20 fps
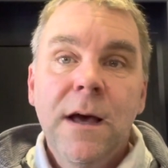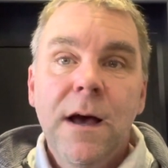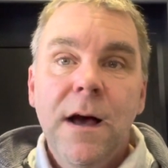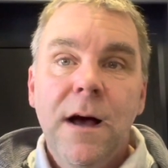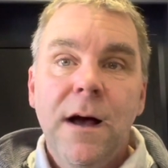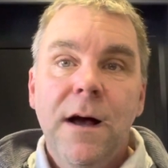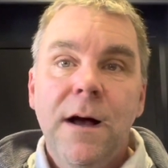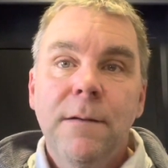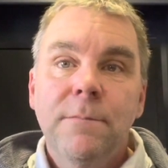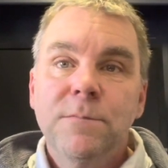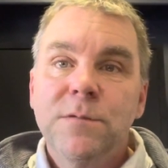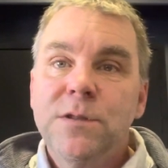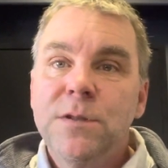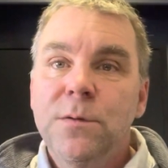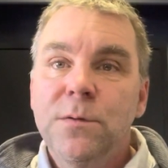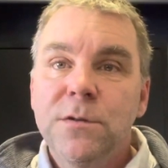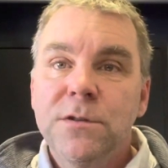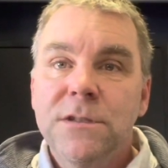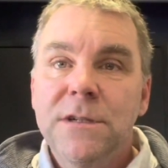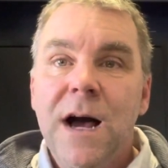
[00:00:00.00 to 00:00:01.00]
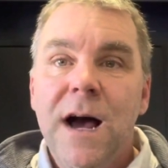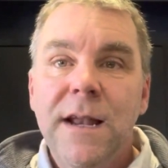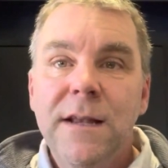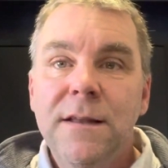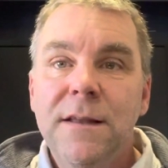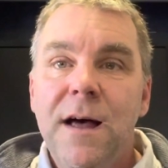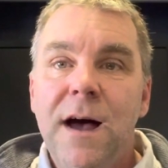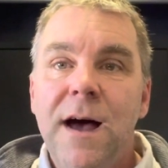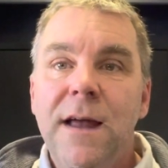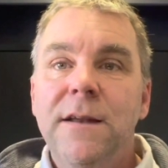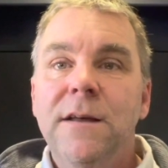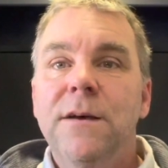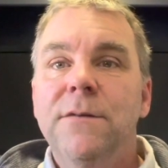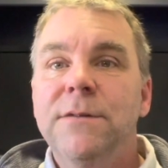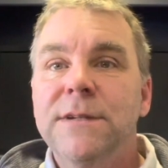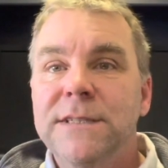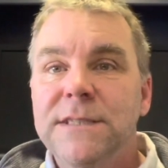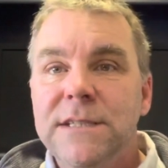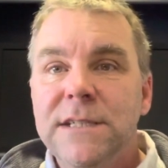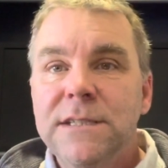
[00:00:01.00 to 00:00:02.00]
Um, so there's not a lot of
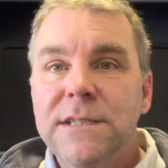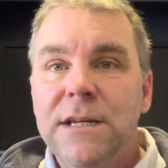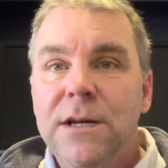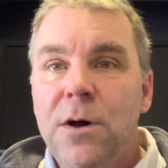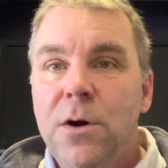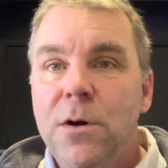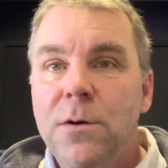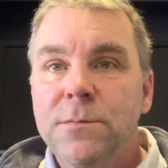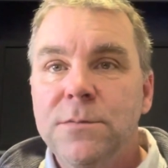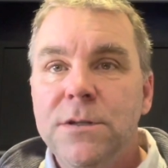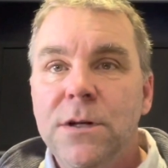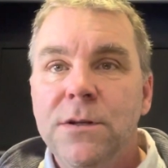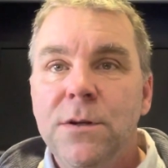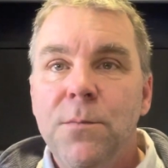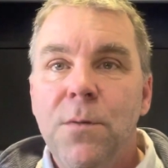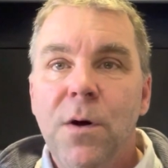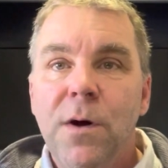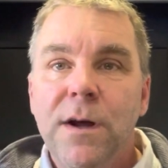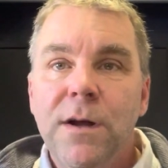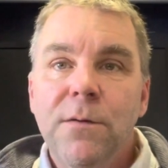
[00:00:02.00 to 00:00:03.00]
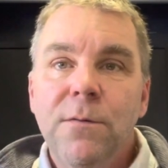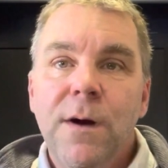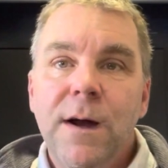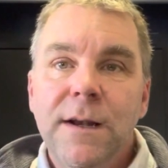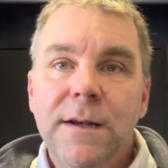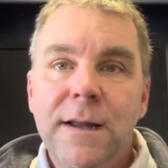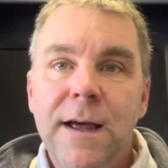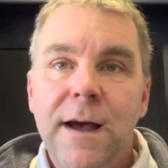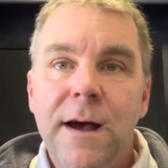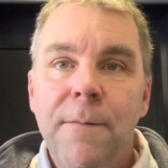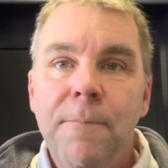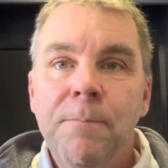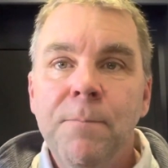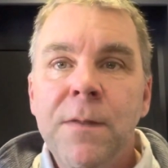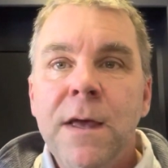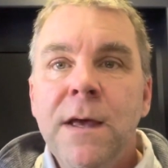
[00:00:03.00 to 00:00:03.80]
existing homes on the market right now.